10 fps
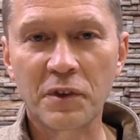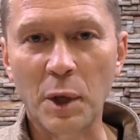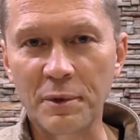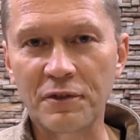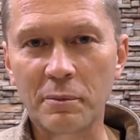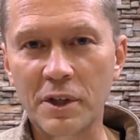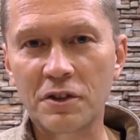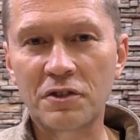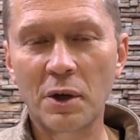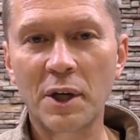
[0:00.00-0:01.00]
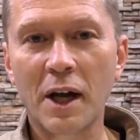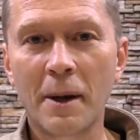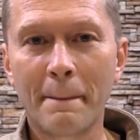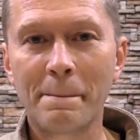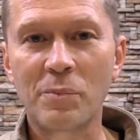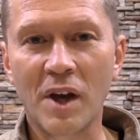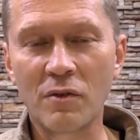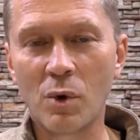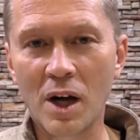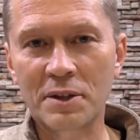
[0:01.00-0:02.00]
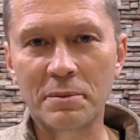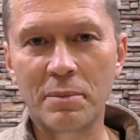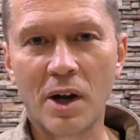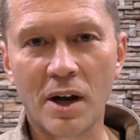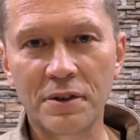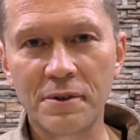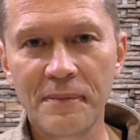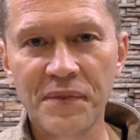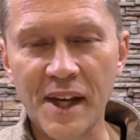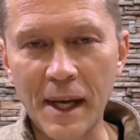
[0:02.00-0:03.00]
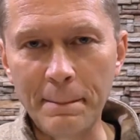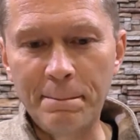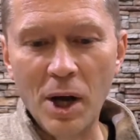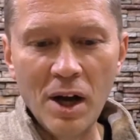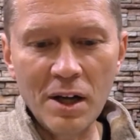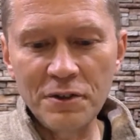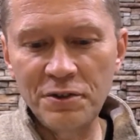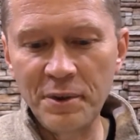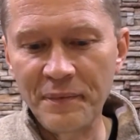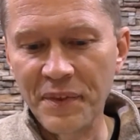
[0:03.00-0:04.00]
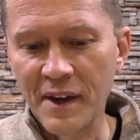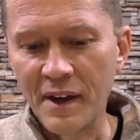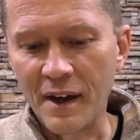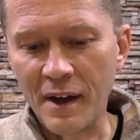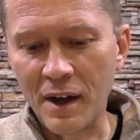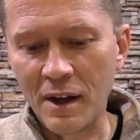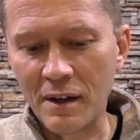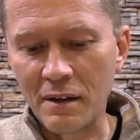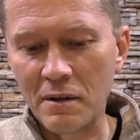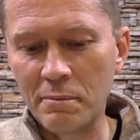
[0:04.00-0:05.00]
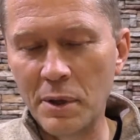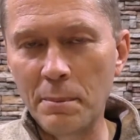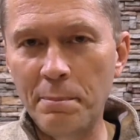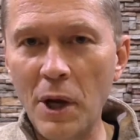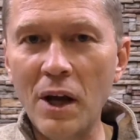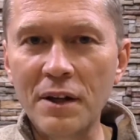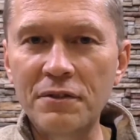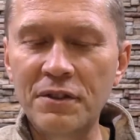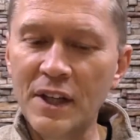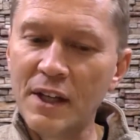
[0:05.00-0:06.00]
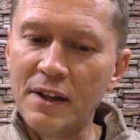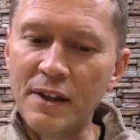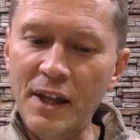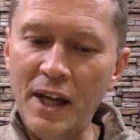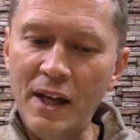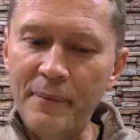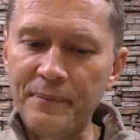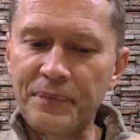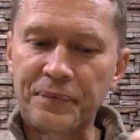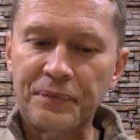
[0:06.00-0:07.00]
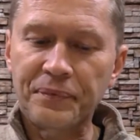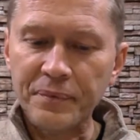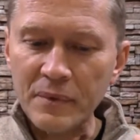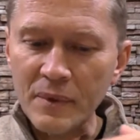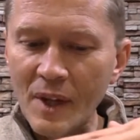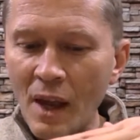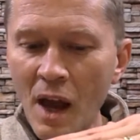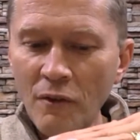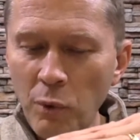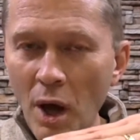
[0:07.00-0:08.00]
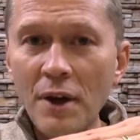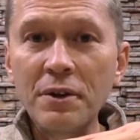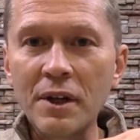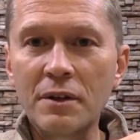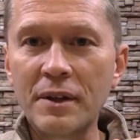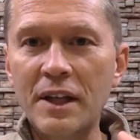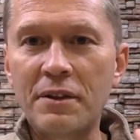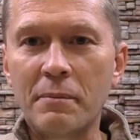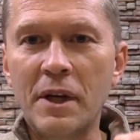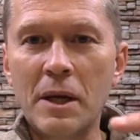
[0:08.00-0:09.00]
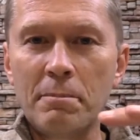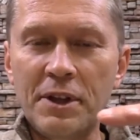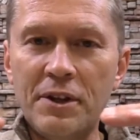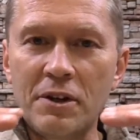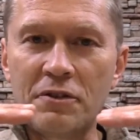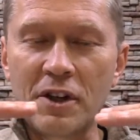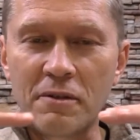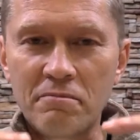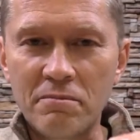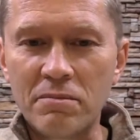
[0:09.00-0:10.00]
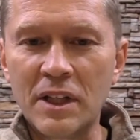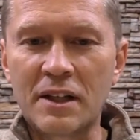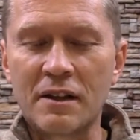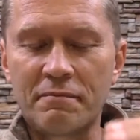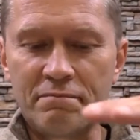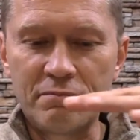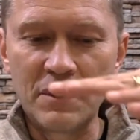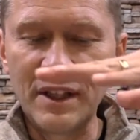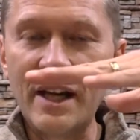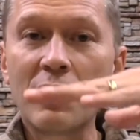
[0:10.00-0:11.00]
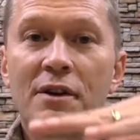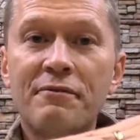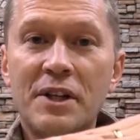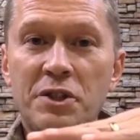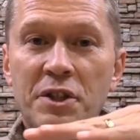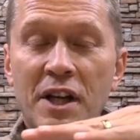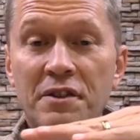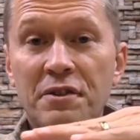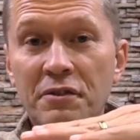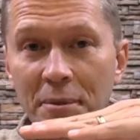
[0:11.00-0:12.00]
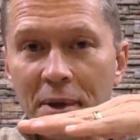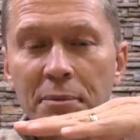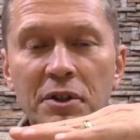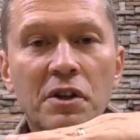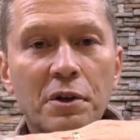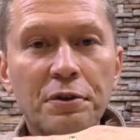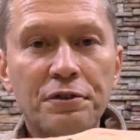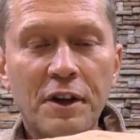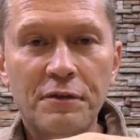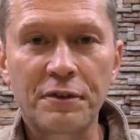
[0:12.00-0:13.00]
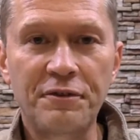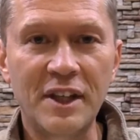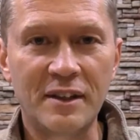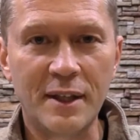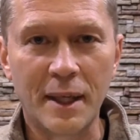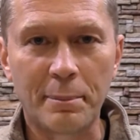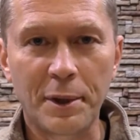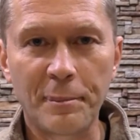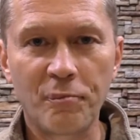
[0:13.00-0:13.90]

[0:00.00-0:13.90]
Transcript: coming from Minnesota, I've walked in bogs. And bogs, bogs, they have water underneath them, but there's a layer of vegetation. Sometimes it can go several feet deep.